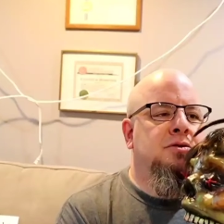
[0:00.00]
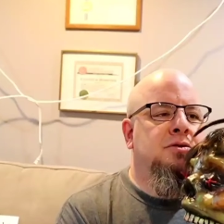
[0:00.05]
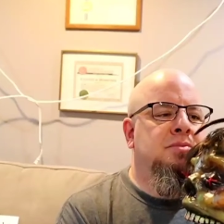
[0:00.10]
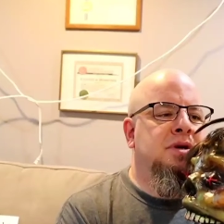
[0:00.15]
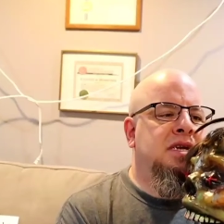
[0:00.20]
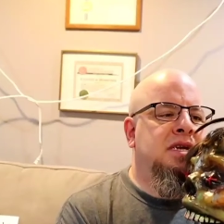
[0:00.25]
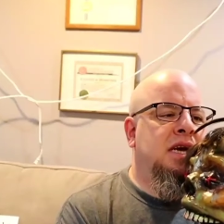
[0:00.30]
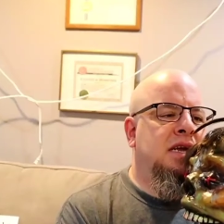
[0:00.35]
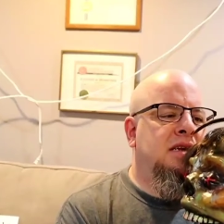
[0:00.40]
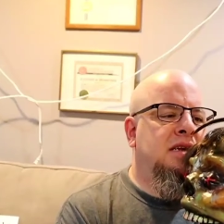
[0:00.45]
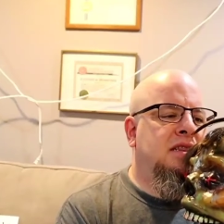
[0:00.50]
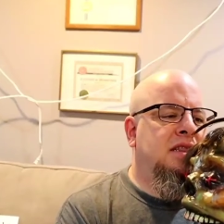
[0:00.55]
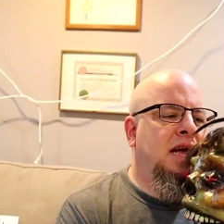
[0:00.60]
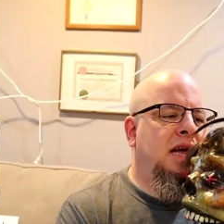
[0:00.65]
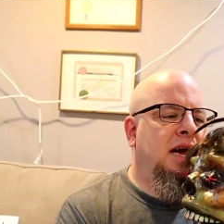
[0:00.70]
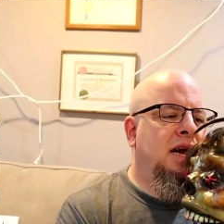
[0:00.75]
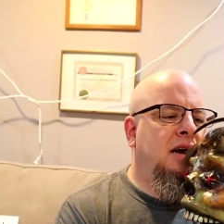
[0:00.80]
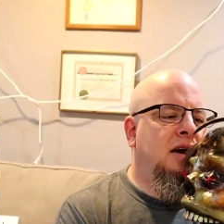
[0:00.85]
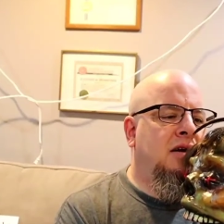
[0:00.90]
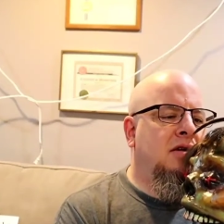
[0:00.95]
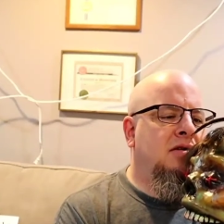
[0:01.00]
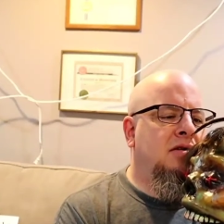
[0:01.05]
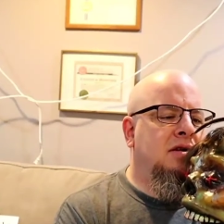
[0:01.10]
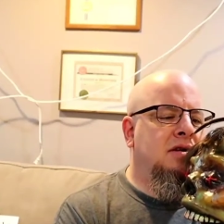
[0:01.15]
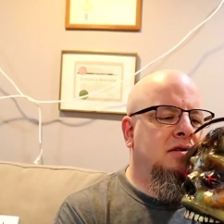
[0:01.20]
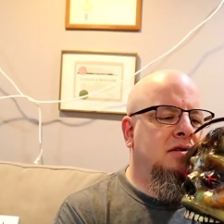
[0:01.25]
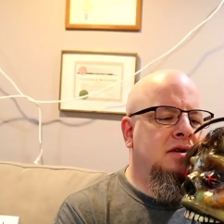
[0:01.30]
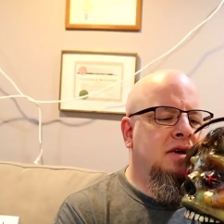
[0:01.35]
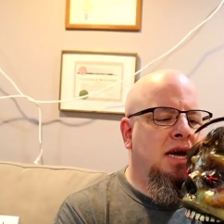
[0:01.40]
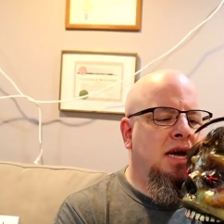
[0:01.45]
little bit onto the hair
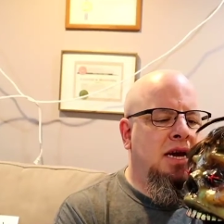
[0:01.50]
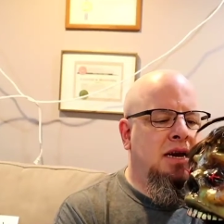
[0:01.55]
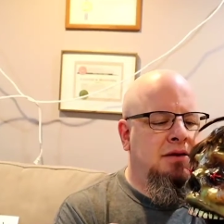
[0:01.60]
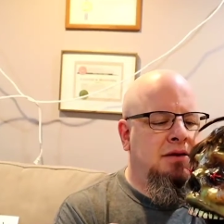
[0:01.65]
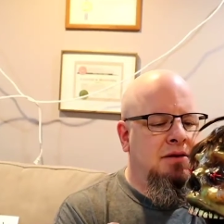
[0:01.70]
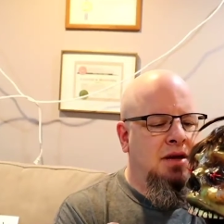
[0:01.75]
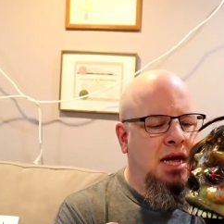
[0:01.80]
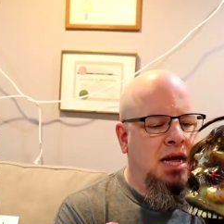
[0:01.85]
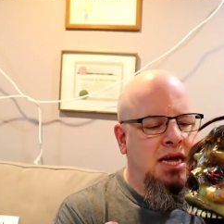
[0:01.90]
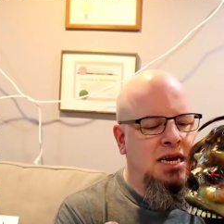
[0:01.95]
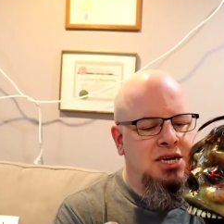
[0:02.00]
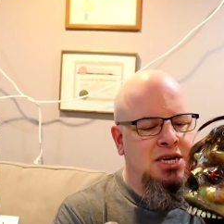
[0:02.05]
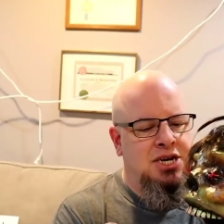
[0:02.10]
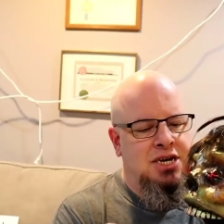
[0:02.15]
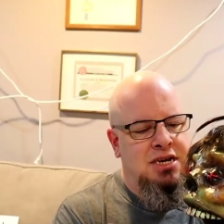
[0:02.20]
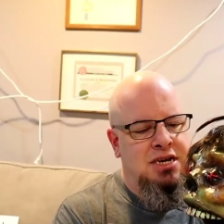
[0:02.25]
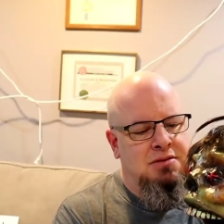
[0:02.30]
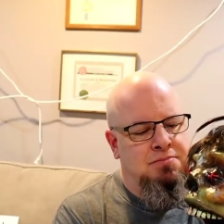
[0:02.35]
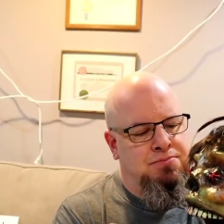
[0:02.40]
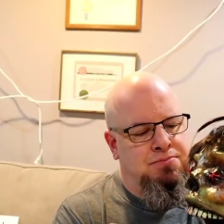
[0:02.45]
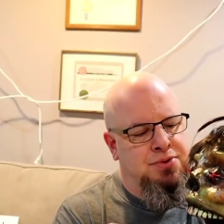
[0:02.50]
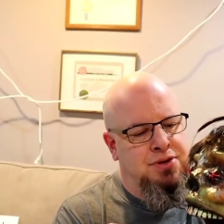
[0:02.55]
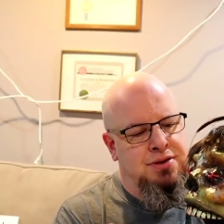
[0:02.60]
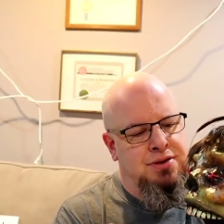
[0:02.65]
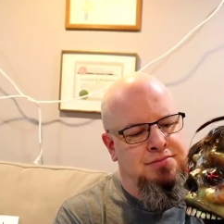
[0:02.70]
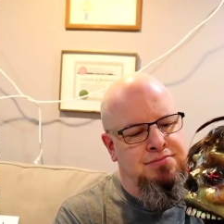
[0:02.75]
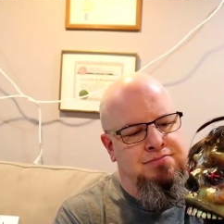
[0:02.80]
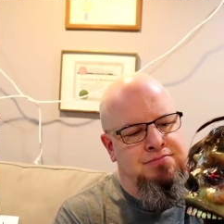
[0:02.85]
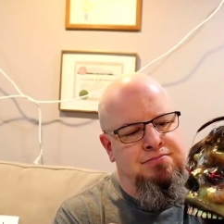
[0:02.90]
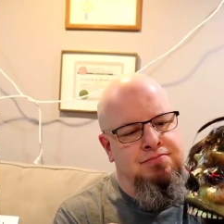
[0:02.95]
and kind of aging it,
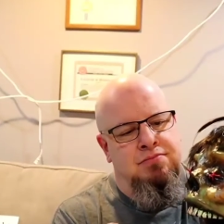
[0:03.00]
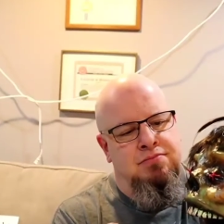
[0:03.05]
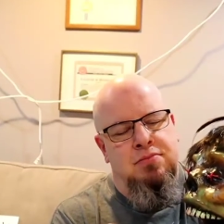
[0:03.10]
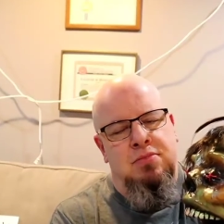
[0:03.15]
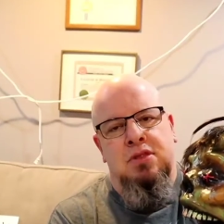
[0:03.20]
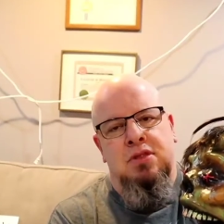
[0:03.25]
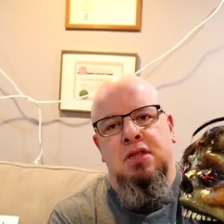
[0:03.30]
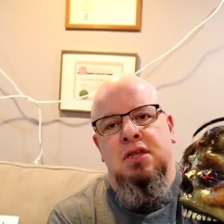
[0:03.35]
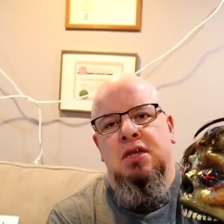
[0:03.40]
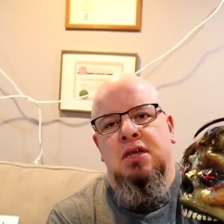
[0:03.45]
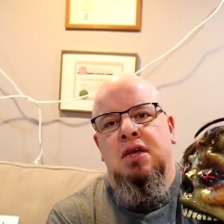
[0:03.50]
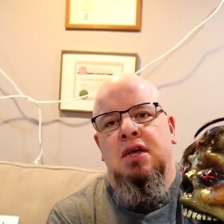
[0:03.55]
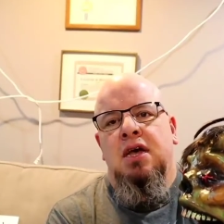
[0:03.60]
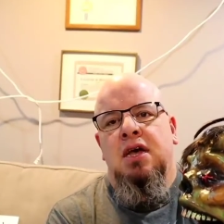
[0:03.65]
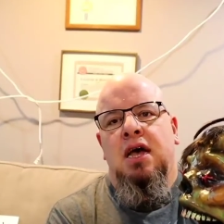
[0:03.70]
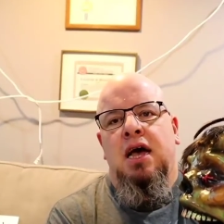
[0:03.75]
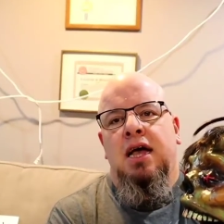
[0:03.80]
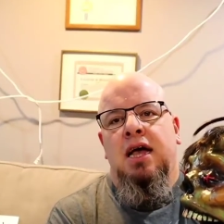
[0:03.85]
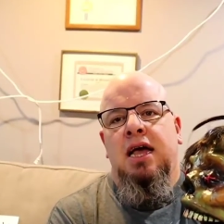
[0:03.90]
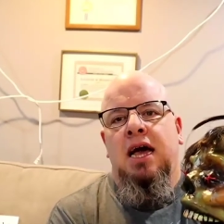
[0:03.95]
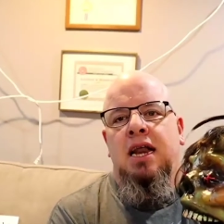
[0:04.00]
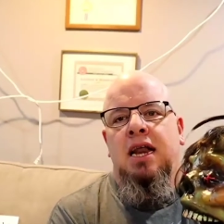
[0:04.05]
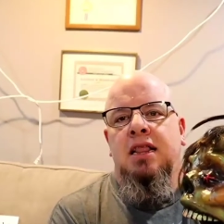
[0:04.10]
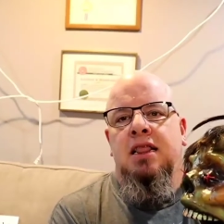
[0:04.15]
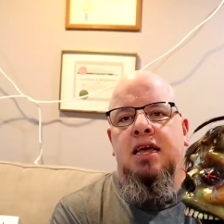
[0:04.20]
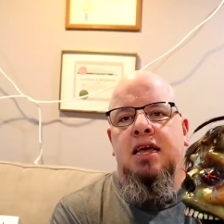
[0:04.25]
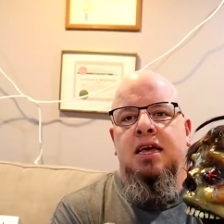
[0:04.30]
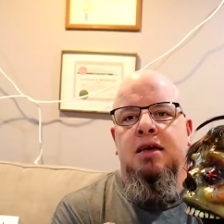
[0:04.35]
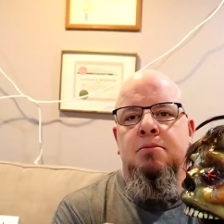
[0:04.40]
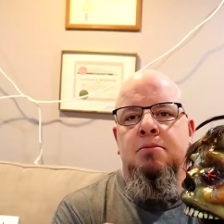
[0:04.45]
but I kind
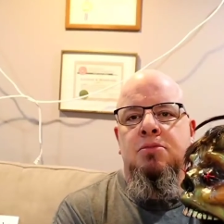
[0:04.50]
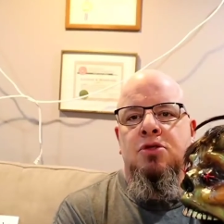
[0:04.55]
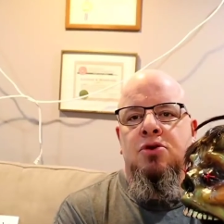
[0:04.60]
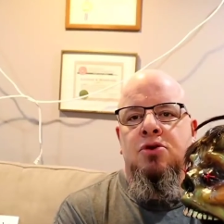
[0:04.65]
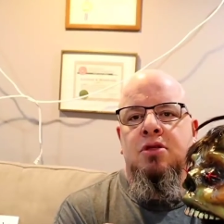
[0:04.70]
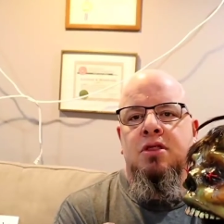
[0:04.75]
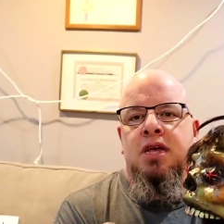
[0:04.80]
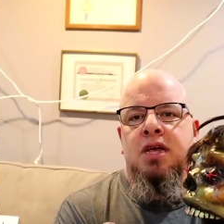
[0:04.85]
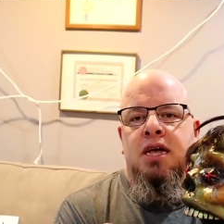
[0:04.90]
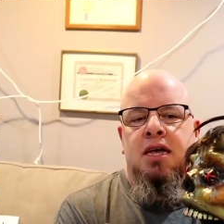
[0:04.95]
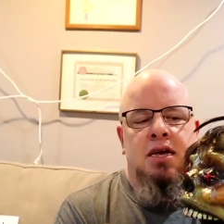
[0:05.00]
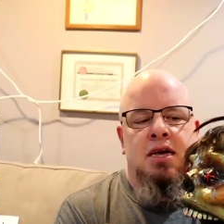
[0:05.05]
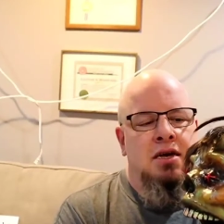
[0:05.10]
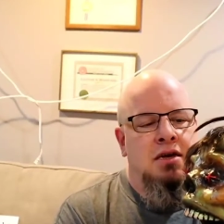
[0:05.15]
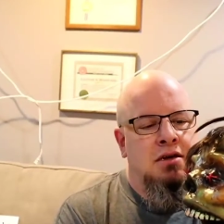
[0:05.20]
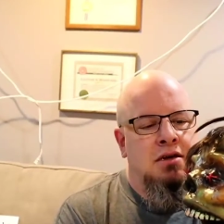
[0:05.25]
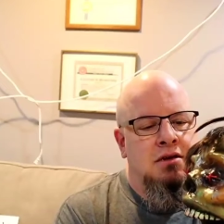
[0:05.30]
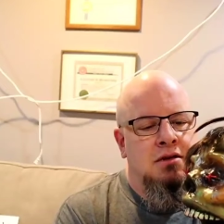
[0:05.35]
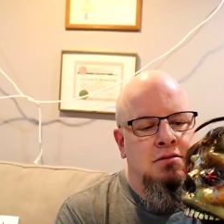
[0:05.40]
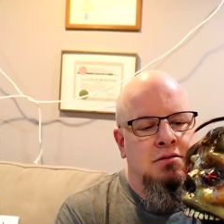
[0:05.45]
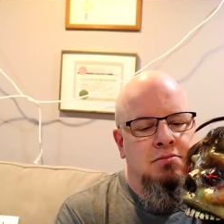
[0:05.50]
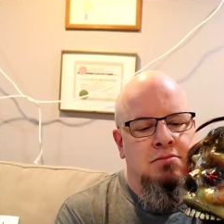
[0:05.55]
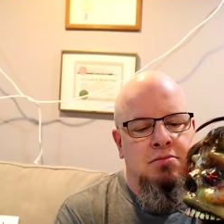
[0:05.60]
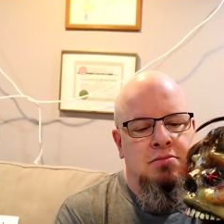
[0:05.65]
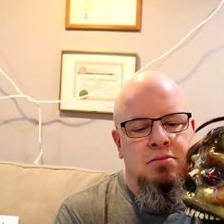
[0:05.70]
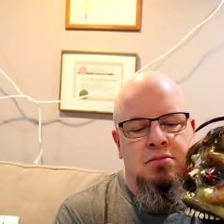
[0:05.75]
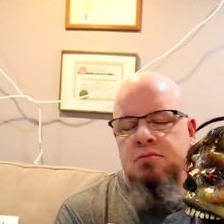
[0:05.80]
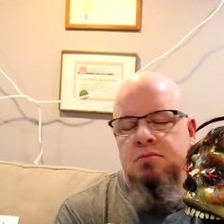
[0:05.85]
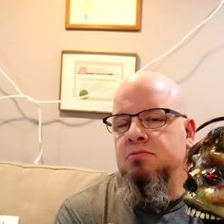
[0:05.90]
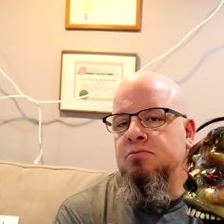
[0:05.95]
of like him looking like
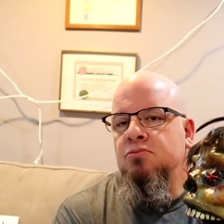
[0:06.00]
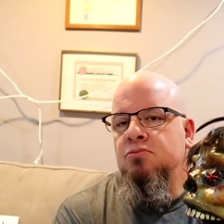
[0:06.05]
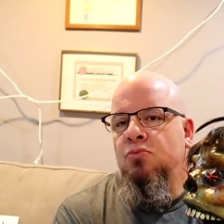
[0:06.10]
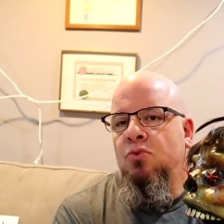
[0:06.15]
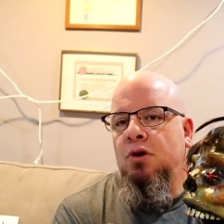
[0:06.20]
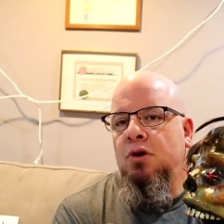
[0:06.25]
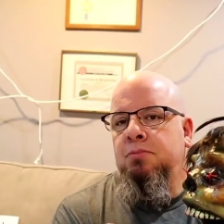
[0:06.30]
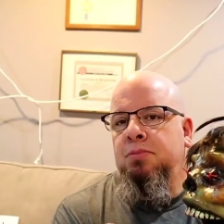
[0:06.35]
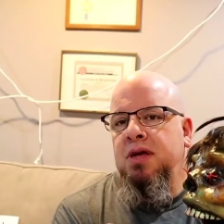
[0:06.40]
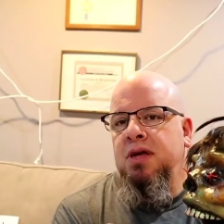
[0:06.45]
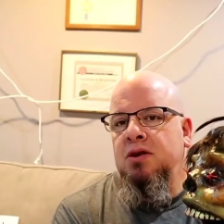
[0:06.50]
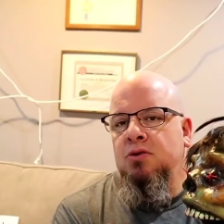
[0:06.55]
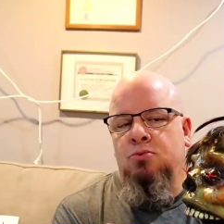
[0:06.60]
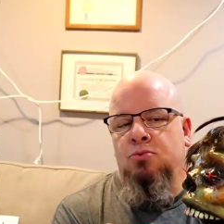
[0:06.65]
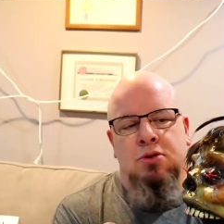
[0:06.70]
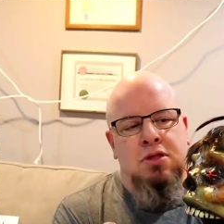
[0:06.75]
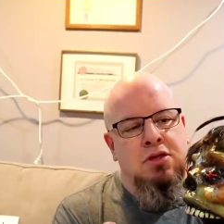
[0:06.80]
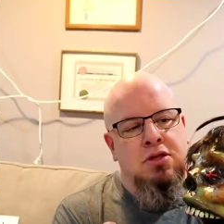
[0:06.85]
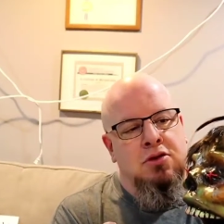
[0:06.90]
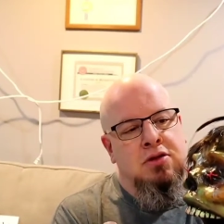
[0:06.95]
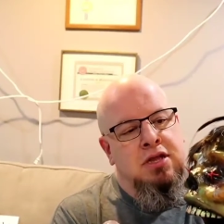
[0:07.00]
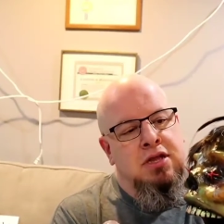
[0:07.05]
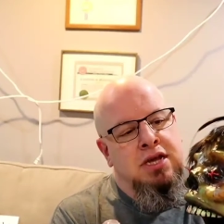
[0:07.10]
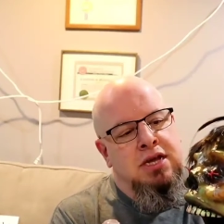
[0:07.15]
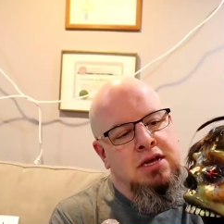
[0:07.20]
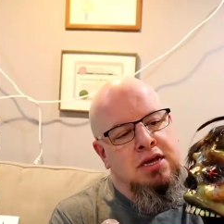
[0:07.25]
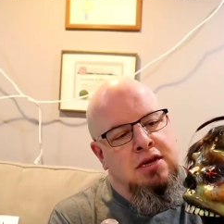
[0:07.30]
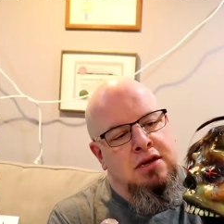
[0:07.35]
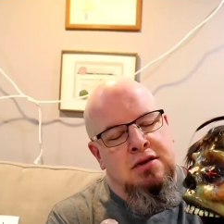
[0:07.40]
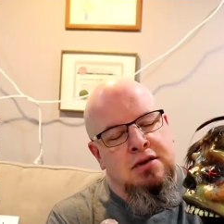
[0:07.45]
what a beetle would look
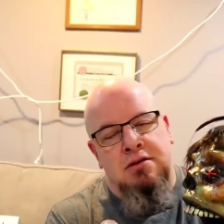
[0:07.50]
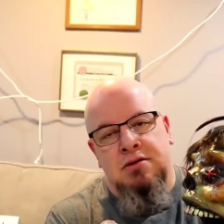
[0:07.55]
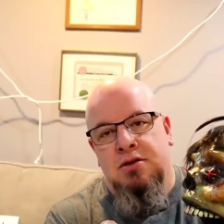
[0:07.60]
like.